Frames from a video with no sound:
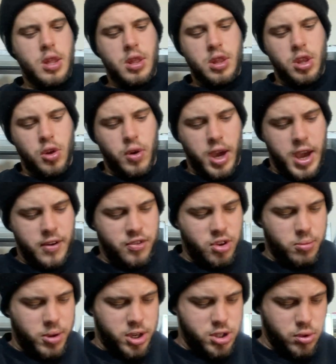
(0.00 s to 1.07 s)
you have to
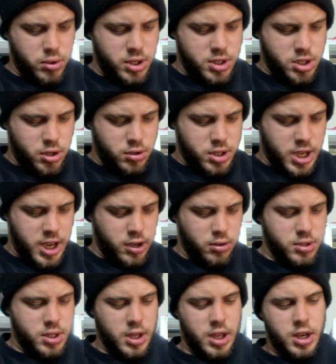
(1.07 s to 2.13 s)
make sure there's no
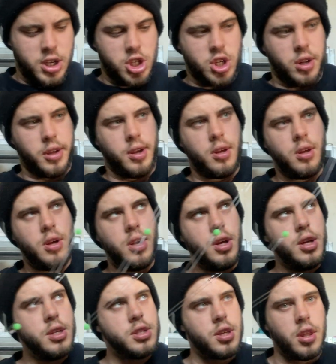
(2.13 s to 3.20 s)
tangles initially.
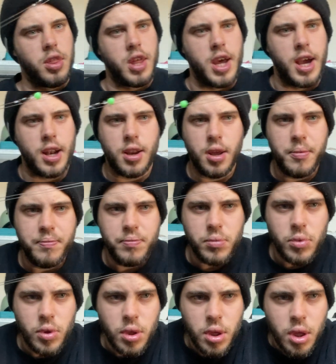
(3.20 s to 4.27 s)
So that
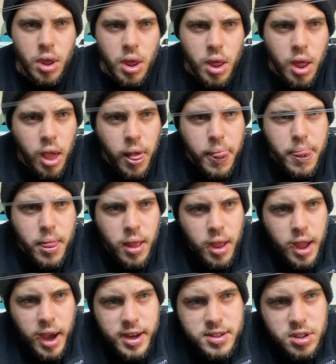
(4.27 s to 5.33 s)

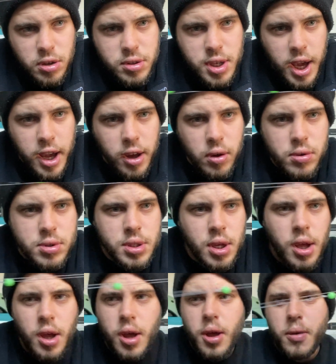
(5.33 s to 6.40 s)
has no tangles.
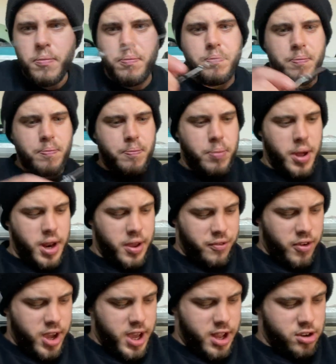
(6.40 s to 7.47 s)
But if
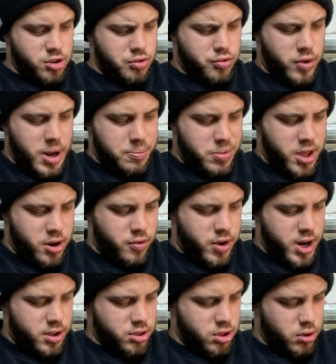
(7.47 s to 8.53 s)
I had to wrap that
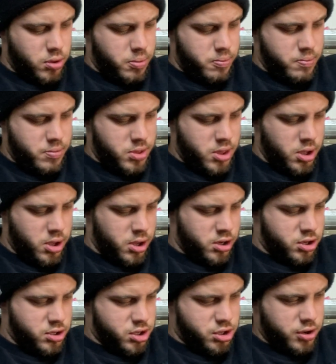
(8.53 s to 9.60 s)
around the
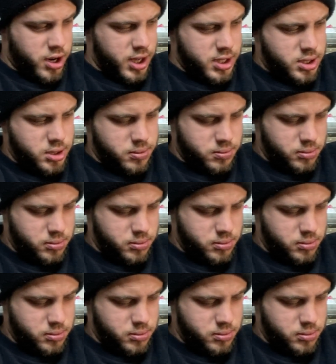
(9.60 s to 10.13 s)
trace